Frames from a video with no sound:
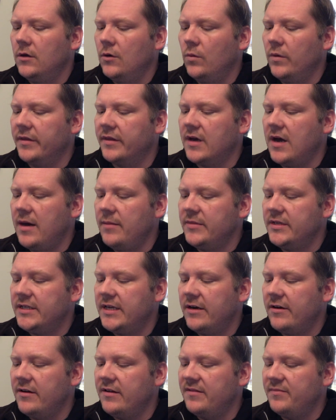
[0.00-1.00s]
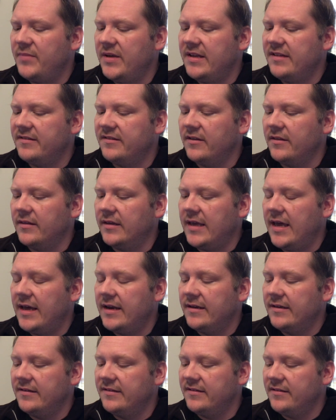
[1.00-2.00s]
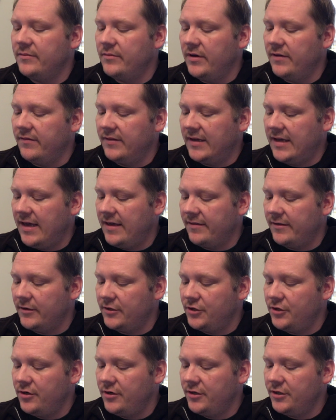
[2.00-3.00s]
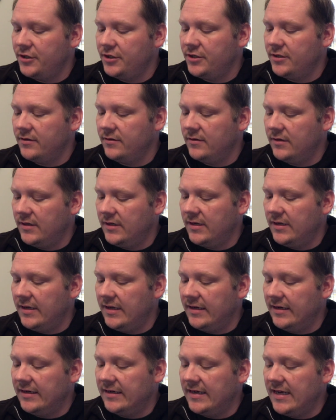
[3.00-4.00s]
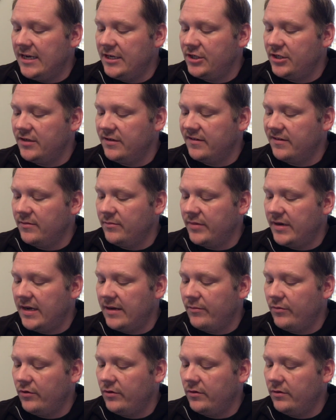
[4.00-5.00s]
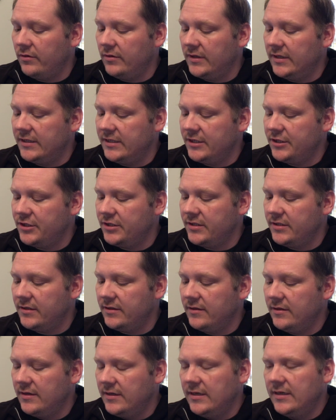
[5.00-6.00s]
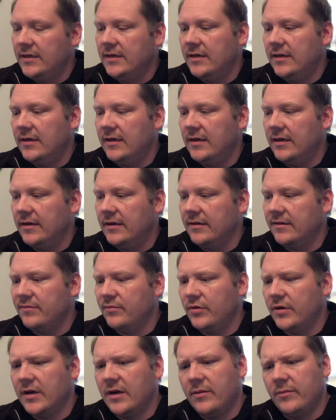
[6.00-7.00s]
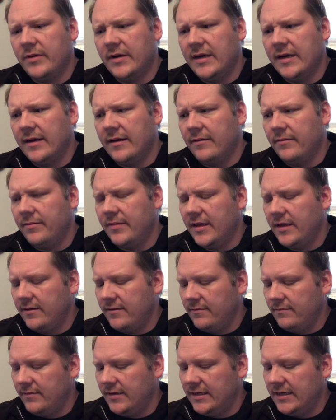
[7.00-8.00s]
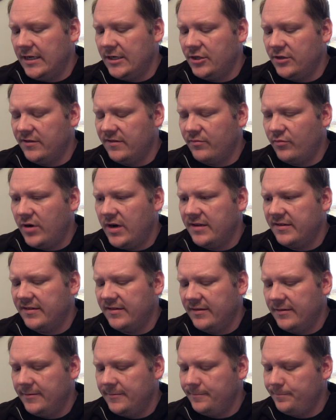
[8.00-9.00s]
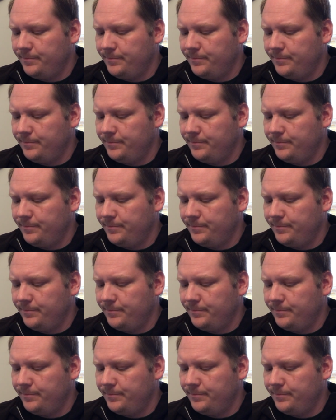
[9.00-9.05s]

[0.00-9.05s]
with commentaries based on the Catechism of the Catholic Church, Ignatius Bible edition. It's put out by, I think, Ignatius Press.